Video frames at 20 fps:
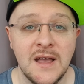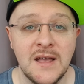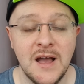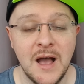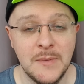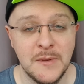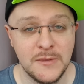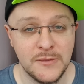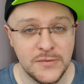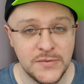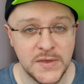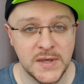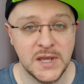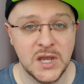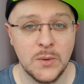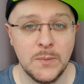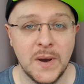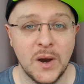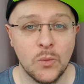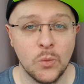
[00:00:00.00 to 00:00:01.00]
and then think
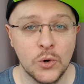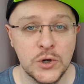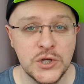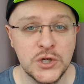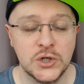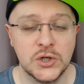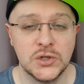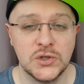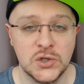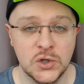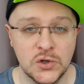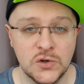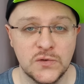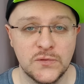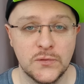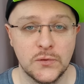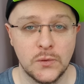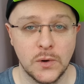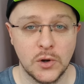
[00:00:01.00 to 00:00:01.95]
about what you could do for